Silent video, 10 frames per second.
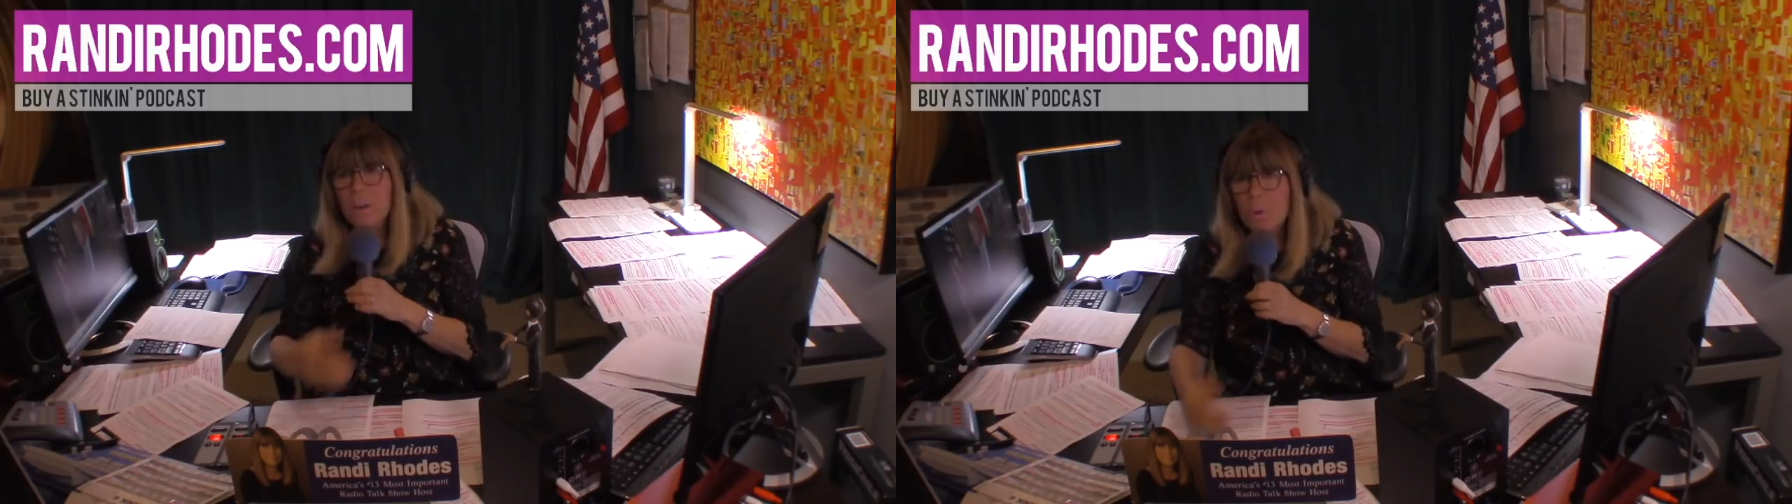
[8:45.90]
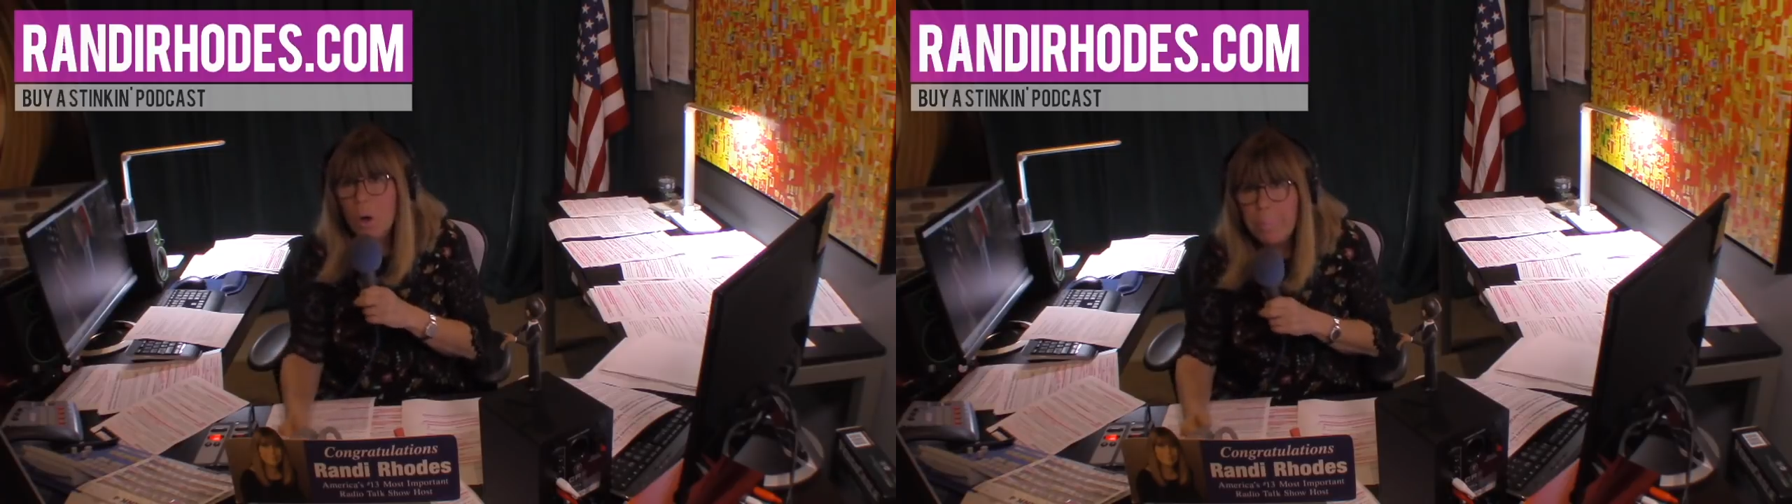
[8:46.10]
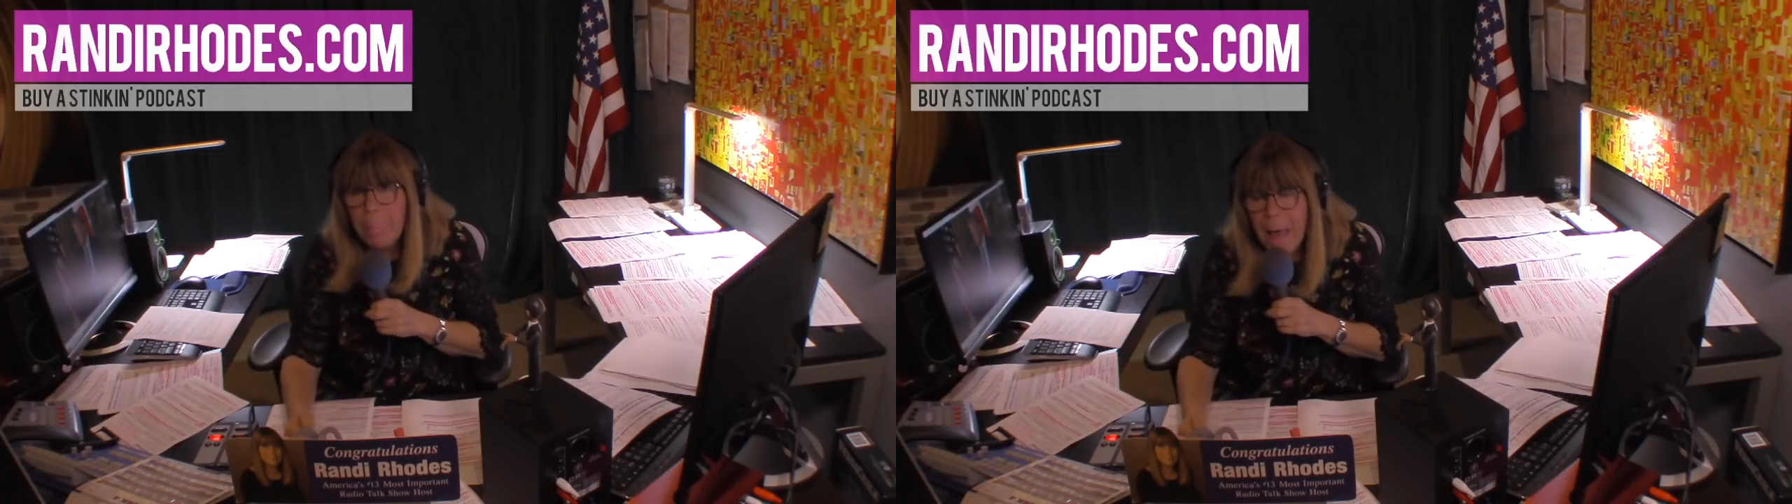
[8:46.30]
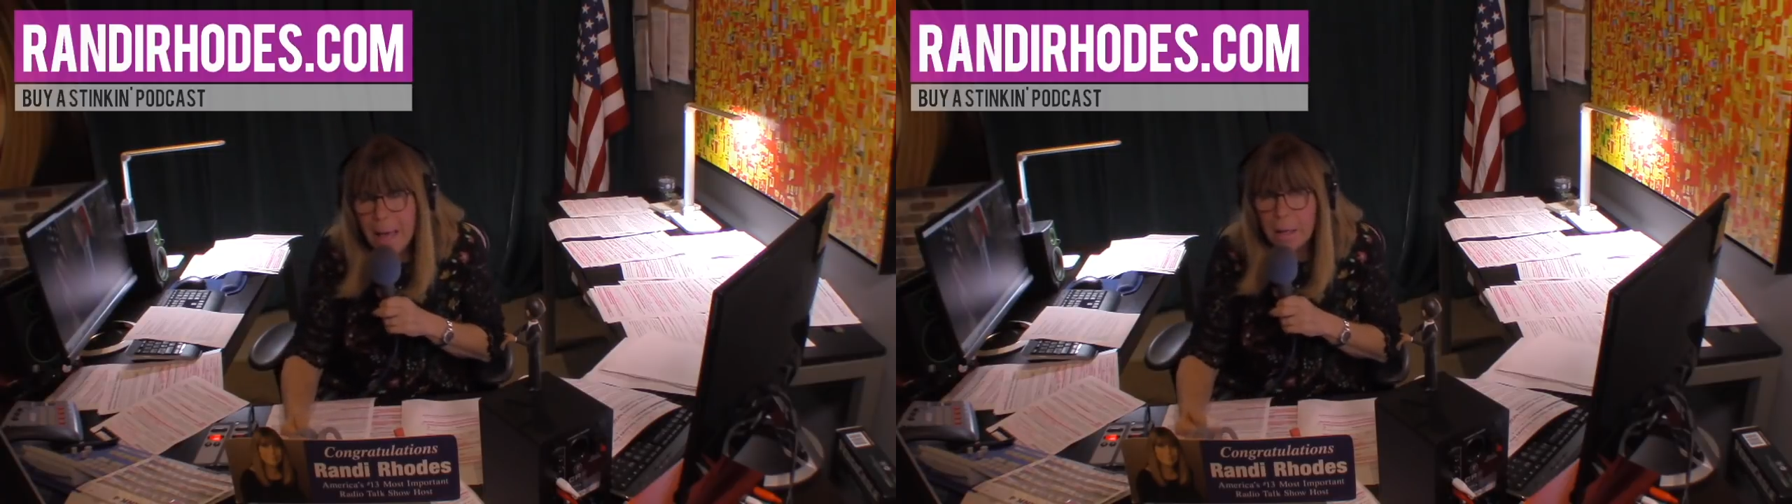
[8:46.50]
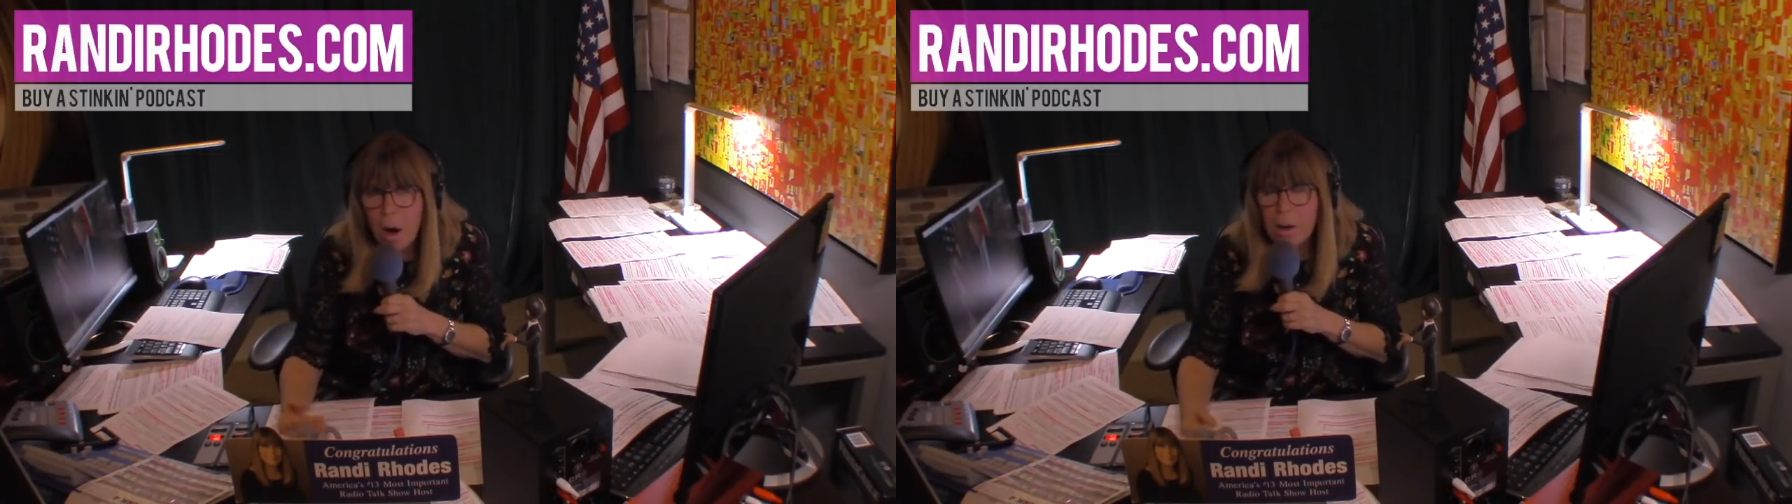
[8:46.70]
year old
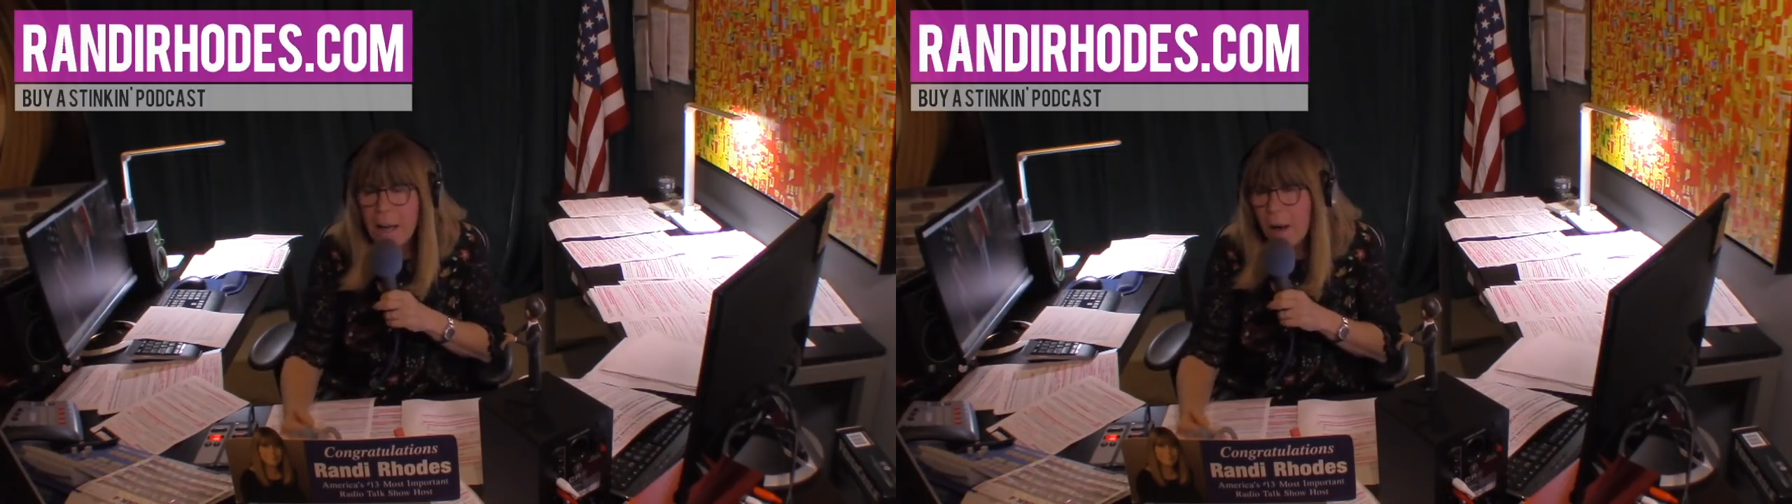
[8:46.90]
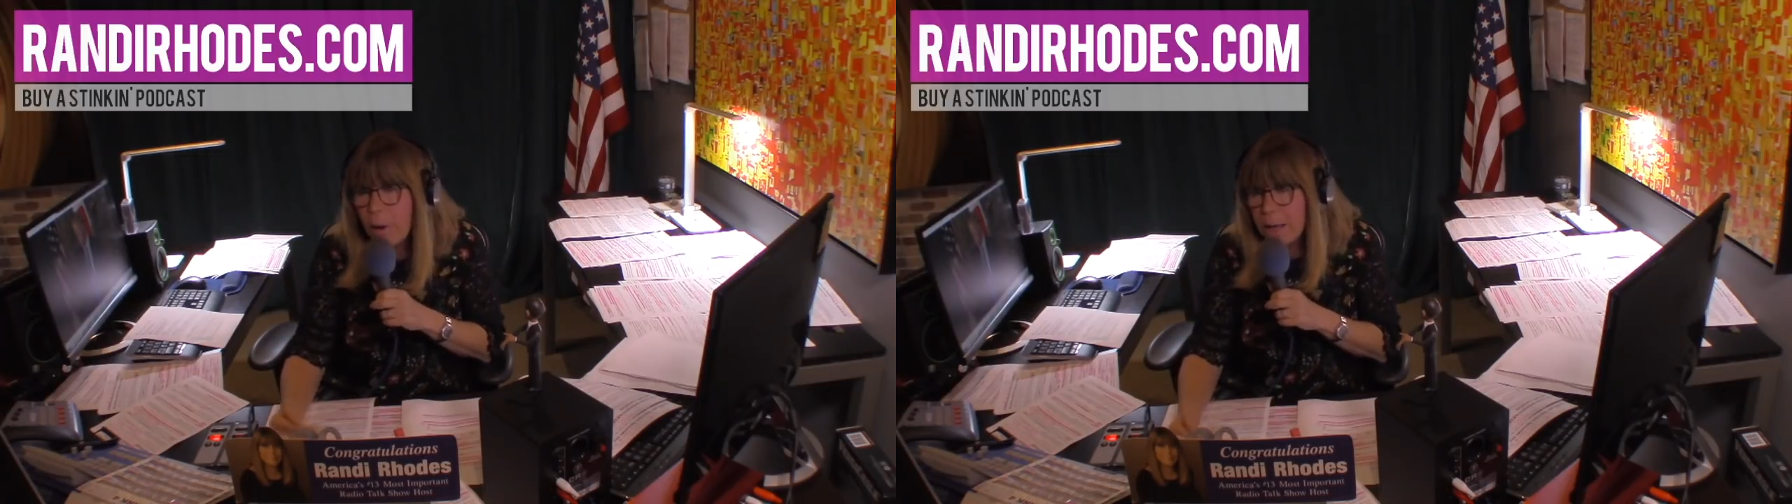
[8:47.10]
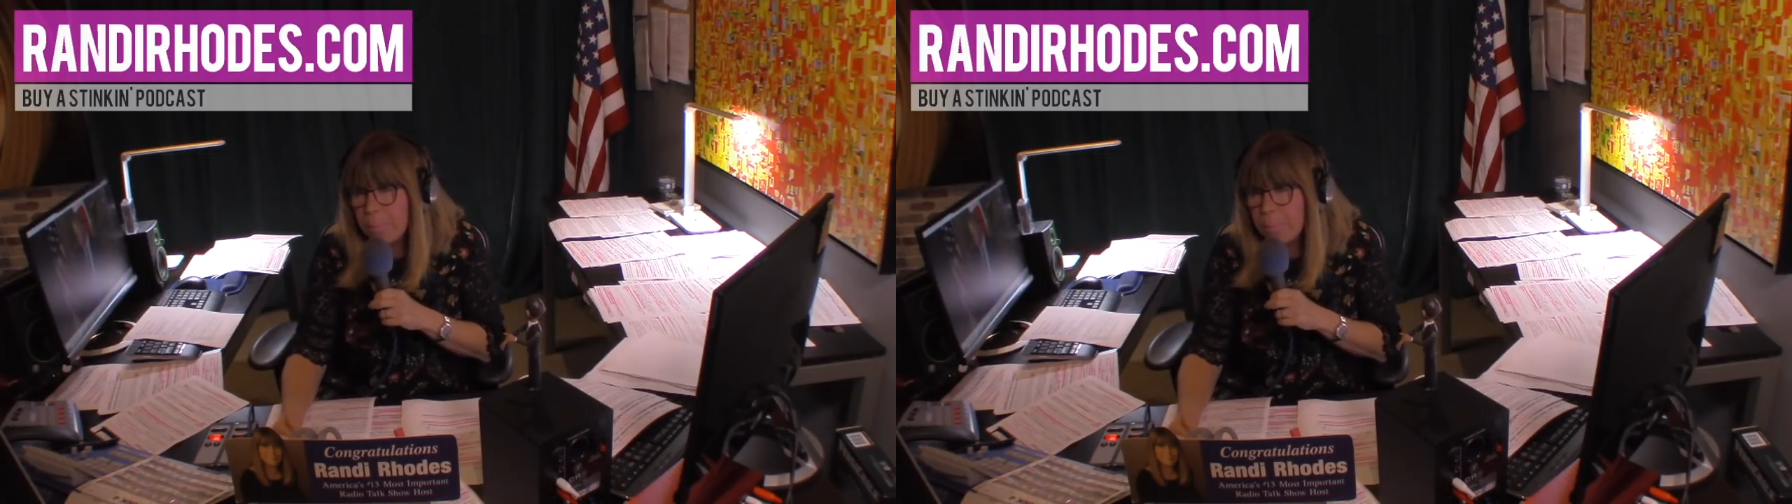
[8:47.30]
men are now